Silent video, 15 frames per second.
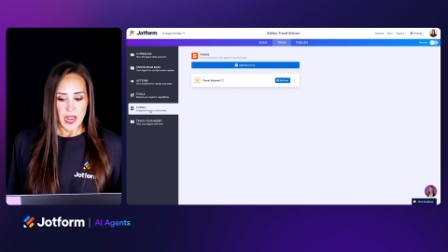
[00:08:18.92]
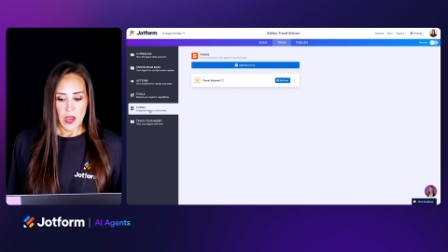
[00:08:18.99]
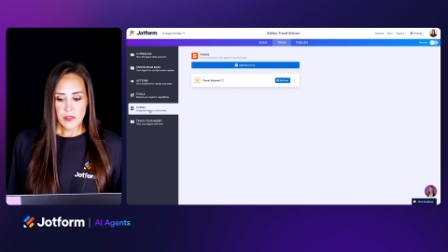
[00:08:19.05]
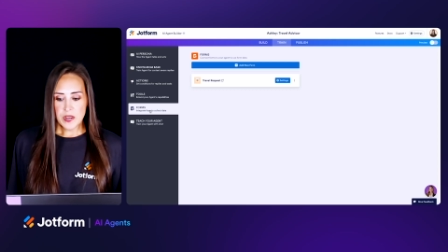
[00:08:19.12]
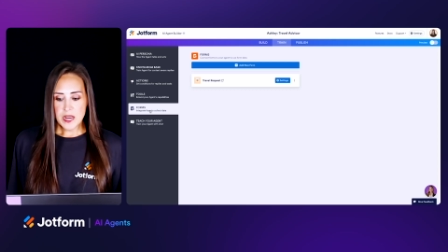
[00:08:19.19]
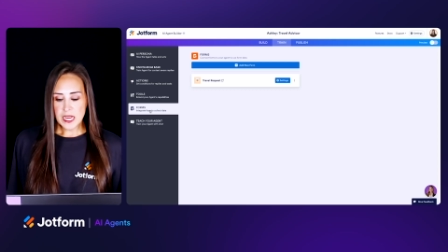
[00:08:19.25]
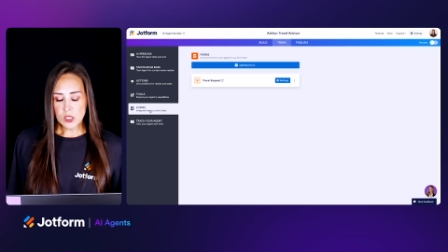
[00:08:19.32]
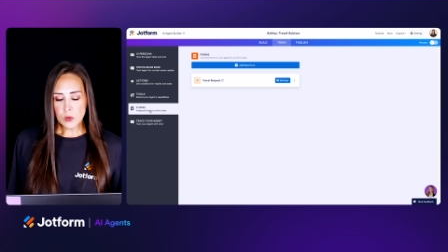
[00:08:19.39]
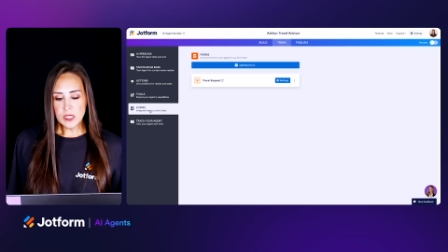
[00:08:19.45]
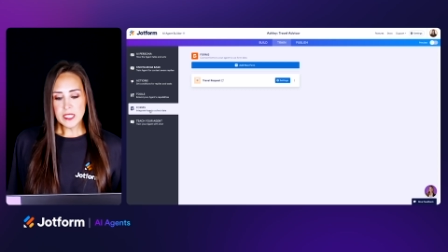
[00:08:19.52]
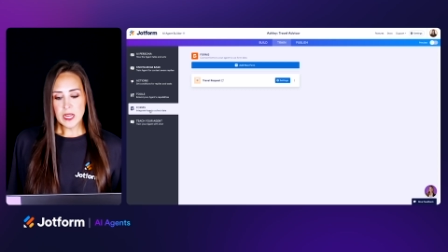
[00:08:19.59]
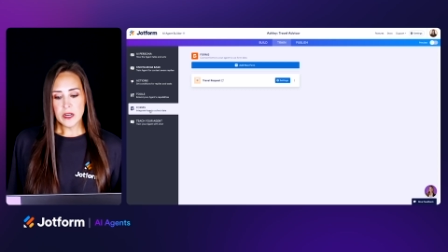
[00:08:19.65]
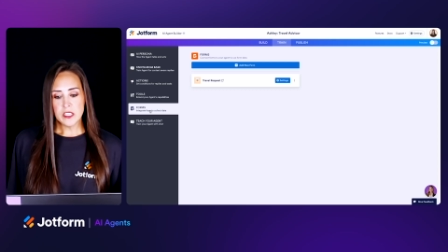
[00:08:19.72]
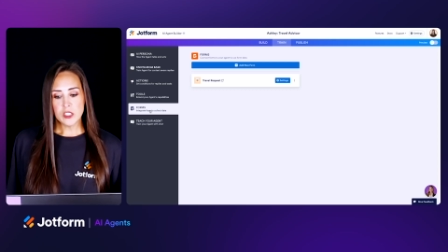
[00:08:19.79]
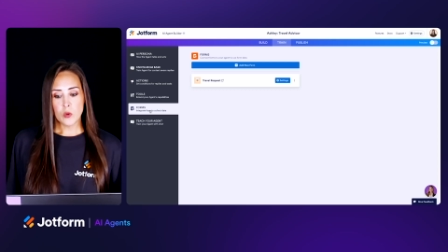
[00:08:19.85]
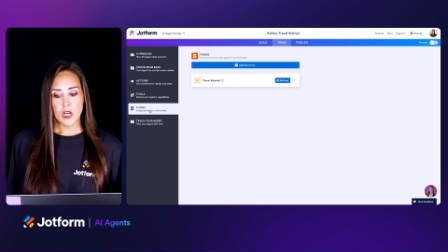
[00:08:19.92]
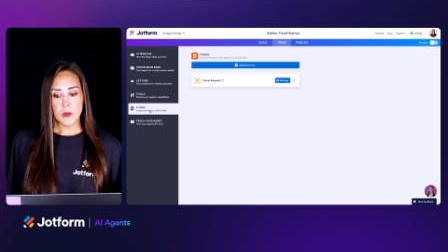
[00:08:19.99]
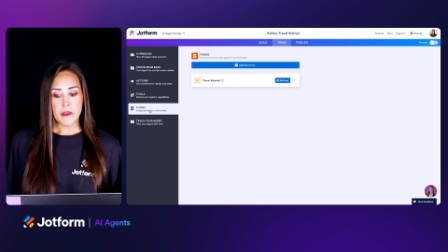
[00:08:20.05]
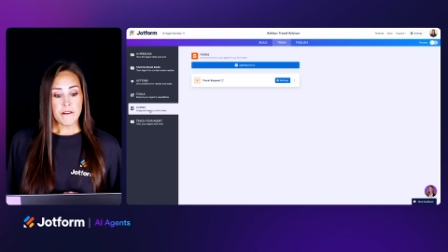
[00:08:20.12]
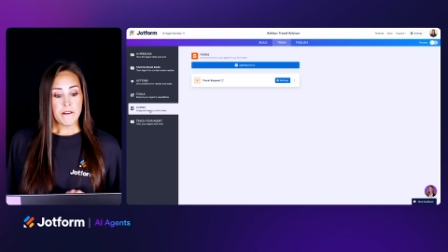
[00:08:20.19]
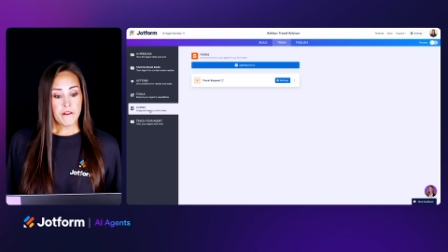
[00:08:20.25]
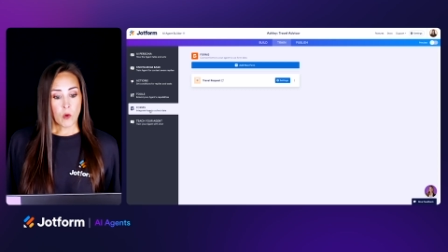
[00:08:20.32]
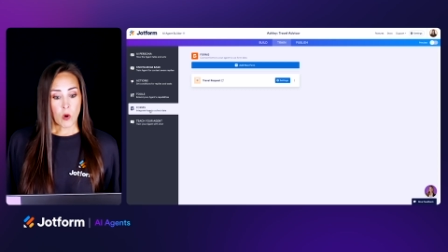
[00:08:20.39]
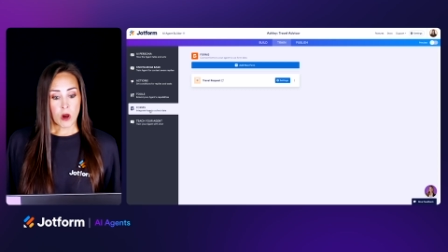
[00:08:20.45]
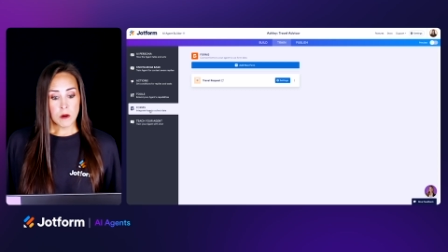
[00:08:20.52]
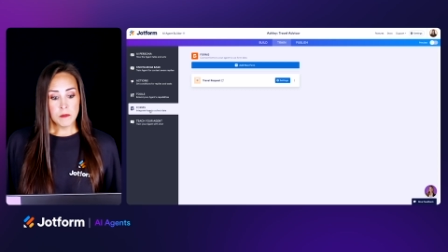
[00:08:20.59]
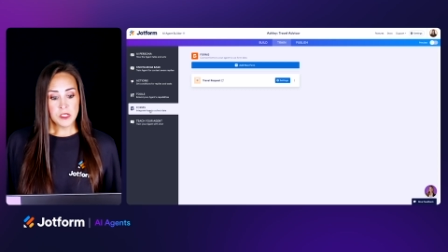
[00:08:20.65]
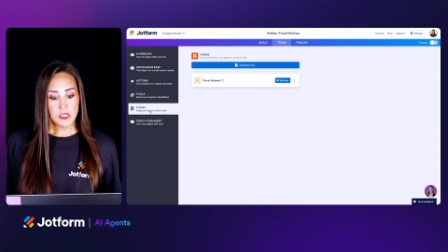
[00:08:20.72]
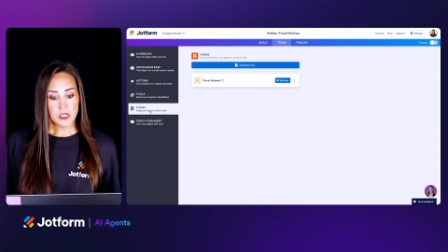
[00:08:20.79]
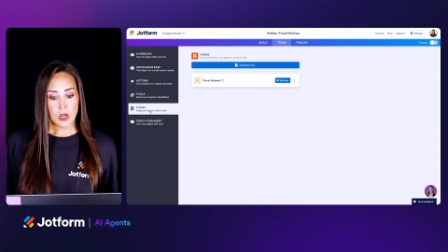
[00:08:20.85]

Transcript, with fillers: Now the next one down is going to be forms.